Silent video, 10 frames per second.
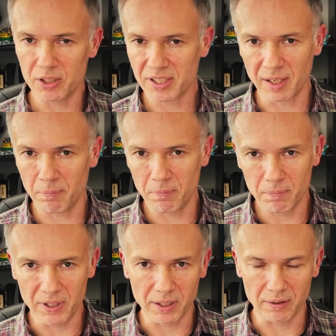are some
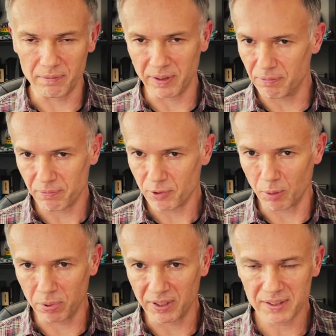that have
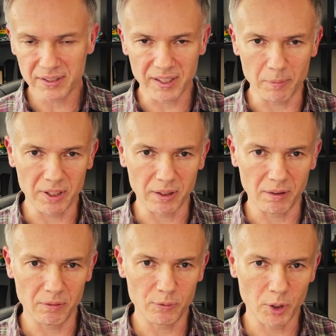complex
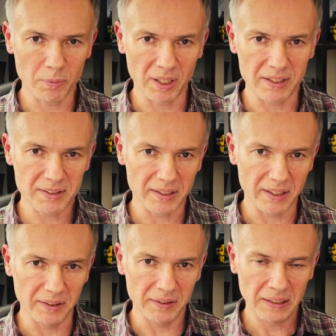chemical formulas
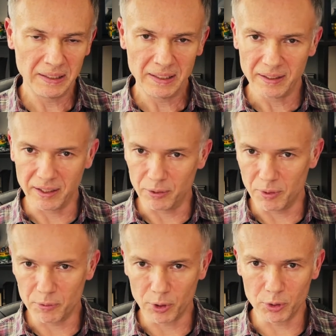and are
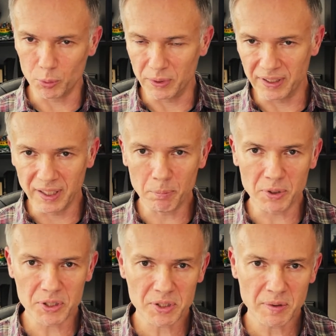referred to with
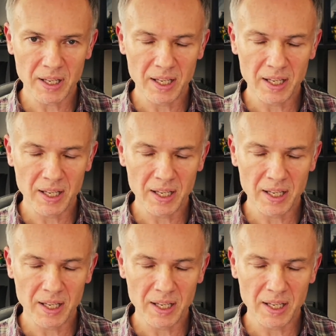numbers,